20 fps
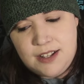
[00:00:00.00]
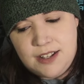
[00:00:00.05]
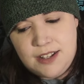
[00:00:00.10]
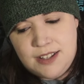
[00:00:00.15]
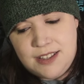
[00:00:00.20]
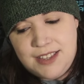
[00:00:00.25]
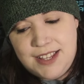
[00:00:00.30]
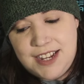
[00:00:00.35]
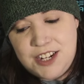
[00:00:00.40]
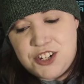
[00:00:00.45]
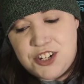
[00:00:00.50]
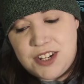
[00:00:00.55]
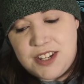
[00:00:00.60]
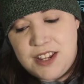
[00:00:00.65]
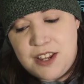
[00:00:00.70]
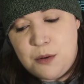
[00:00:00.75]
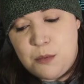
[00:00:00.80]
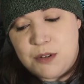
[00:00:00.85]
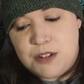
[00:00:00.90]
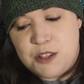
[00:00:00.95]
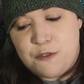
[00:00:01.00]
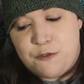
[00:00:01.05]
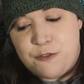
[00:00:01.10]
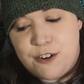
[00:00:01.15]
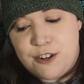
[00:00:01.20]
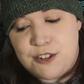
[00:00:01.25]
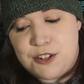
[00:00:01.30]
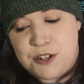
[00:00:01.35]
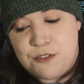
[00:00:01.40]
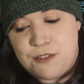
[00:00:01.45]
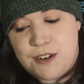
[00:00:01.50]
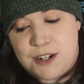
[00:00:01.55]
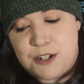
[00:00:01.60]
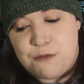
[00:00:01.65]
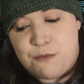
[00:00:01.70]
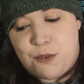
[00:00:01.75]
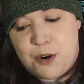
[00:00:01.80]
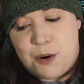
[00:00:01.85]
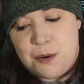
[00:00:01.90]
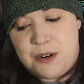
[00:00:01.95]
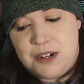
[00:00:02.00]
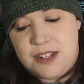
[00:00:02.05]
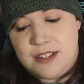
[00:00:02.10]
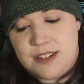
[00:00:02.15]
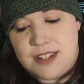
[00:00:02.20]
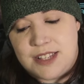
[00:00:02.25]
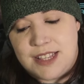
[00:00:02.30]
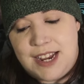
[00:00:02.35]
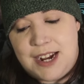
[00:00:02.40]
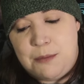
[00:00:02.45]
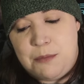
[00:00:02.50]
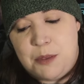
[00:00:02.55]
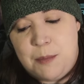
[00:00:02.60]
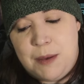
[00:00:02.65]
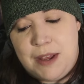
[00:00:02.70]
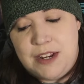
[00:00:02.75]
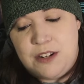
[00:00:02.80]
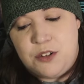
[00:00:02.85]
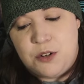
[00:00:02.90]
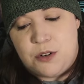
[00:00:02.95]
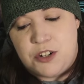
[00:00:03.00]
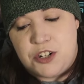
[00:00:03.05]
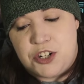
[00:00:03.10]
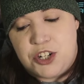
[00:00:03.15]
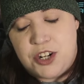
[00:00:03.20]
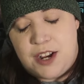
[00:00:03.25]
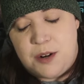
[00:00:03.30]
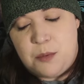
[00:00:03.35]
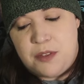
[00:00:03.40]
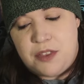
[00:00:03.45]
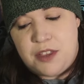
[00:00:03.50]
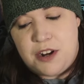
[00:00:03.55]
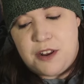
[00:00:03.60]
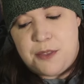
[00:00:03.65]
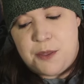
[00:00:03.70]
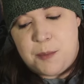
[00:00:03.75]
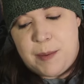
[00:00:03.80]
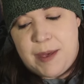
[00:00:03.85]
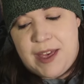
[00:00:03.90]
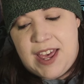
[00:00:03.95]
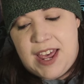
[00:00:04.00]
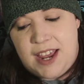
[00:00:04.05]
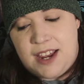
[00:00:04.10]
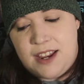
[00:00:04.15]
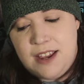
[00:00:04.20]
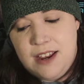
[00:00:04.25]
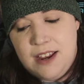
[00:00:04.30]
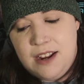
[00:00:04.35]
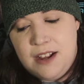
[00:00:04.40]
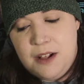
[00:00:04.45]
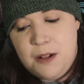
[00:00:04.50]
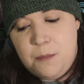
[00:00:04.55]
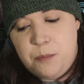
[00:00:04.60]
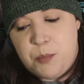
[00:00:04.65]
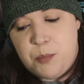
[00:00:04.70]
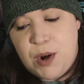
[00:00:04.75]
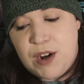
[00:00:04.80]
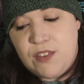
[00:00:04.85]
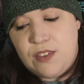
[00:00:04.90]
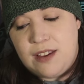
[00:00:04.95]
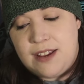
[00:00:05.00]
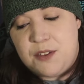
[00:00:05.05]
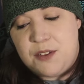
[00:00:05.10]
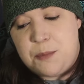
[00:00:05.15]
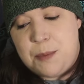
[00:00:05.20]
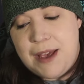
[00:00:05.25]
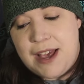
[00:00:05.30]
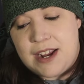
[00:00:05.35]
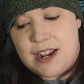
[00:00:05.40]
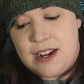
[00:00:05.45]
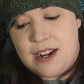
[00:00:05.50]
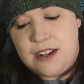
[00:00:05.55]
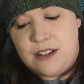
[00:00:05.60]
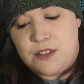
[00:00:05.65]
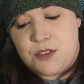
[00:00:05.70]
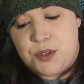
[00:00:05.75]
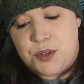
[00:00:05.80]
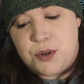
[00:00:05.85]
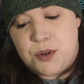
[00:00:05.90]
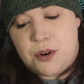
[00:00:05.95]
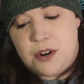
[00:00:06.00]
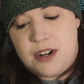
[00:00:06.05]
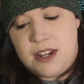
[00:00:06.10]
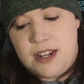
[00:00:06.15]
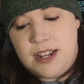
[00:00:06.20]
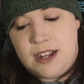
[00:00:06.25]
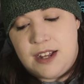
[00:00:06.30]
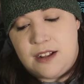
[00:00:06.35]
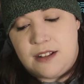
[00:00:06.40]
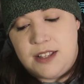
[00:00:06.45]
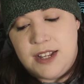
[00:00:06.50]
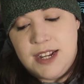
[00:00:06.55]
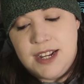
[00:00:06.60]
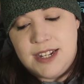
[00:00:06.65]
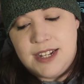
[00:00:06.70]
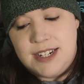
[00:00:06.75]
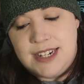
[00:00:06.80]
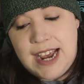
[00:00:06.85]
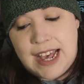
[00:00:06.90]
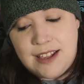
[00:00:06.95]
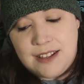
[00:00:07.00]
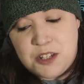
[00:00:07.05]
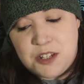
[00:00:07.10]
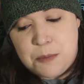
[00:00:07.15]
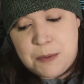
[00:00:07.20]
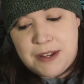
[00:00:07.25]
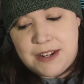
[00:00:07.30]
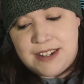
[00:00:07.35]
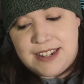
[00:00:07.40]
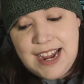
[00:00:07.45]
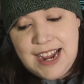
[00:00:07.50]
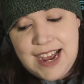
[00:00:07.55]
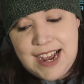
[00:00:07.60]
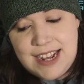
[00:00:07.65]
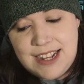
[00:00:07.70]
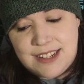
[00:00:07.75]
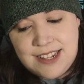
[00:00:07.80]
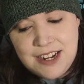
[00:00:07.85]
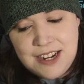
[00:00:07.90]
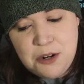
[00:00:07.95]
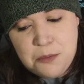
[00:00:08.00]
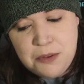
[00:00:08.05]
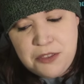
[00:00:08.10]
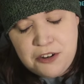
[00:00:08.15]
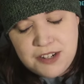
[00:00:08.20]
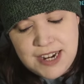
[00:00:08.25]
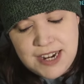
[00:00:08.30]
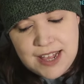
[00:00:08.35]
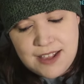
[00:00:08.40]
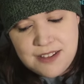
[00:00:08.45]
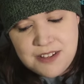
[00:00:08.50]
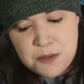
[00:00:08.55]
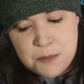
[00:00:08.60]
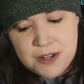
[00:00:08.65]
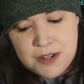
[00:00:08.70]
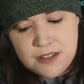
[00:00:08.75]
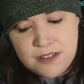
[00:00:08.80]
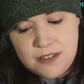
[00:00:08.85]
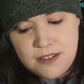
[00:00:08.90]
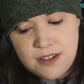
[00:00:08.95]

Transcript: Lan Jingyi was the first to rush forward and slammed the main door shut with another bang. Bracing his back against the door, he yelled, "Talisman! Guys, hit it with your talismans!"